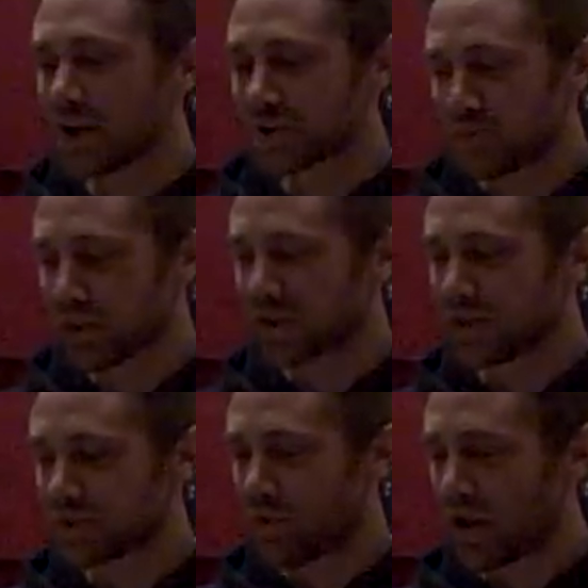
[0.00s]
It was a book that
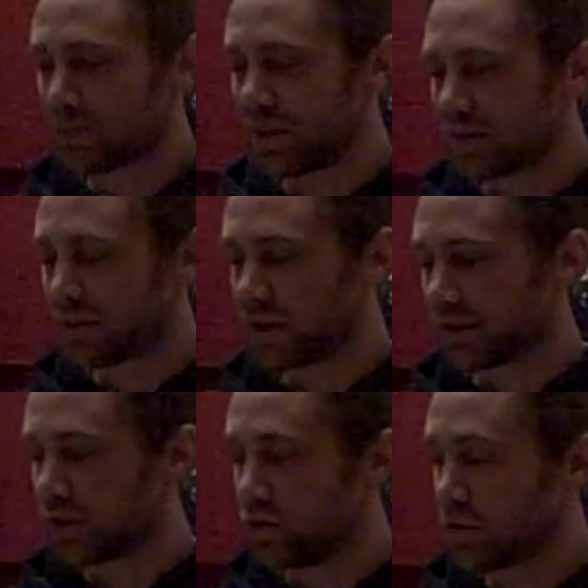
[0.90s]
inspired me to
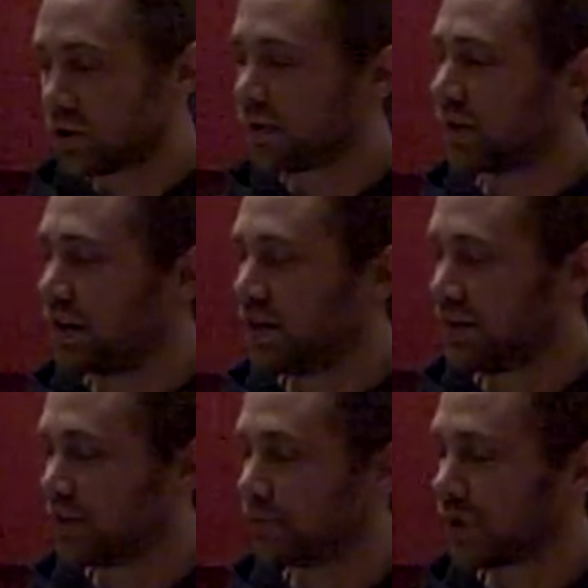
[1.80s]
think that you could
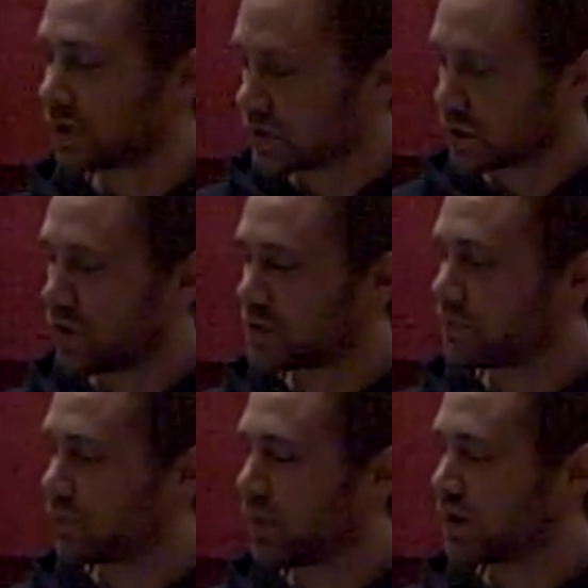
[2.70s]
indeed disclose
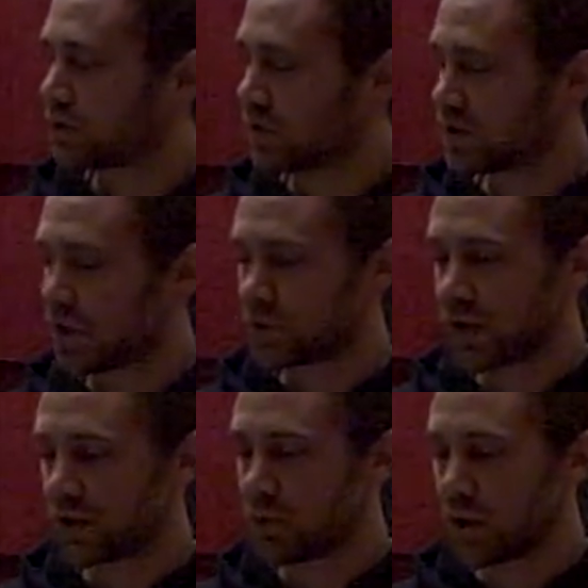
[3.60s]
information on a
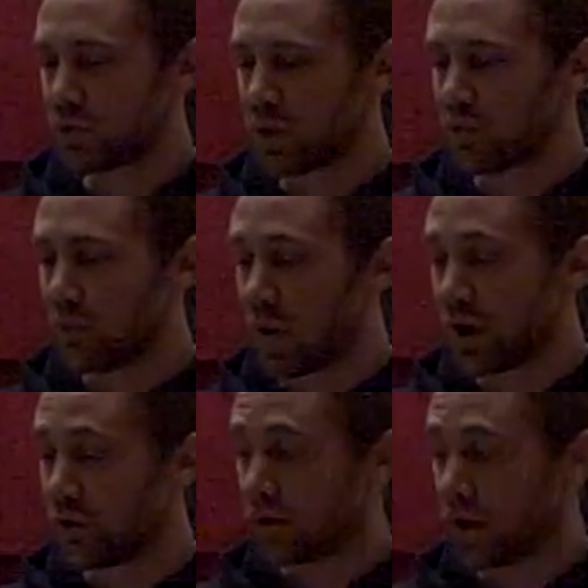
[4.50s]
subject that most people
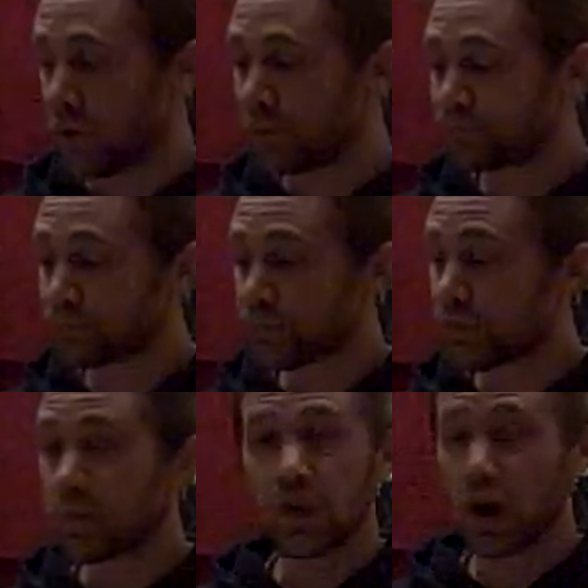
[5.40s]
might not know
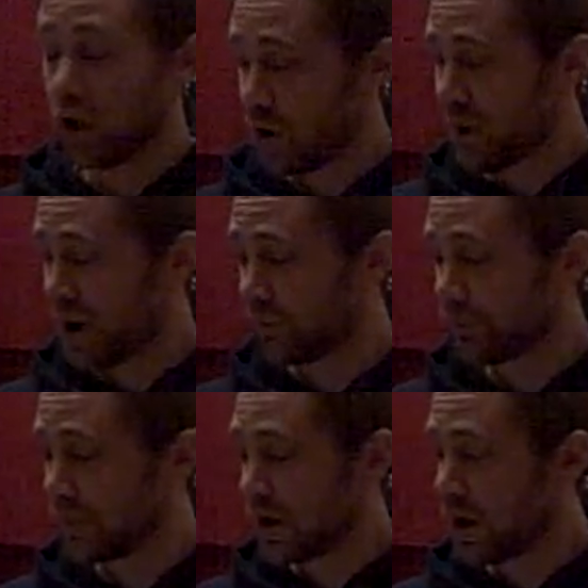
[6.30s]
a lot about,
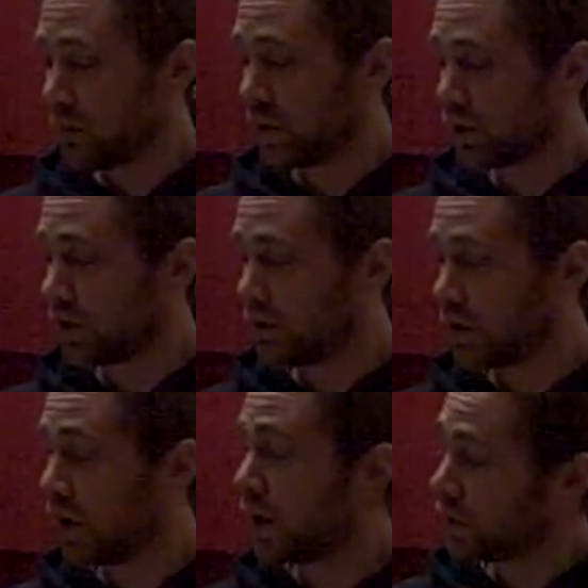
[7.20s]
but you
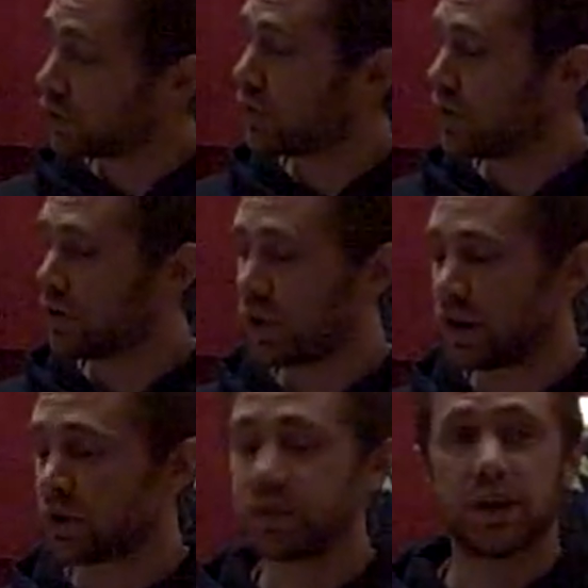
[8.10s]
could do it in a
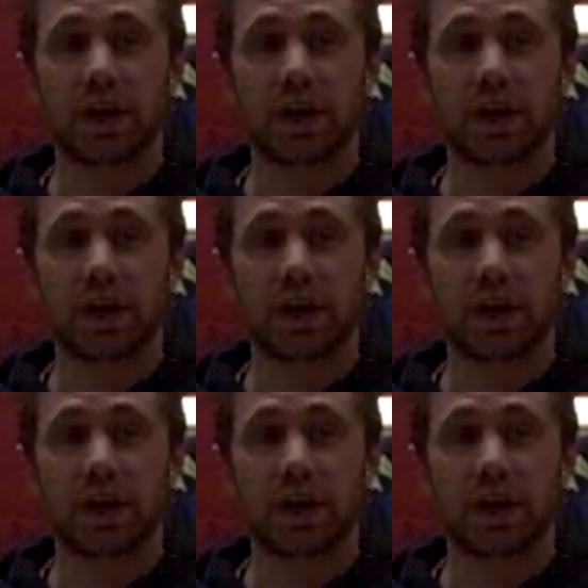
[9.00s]
way that was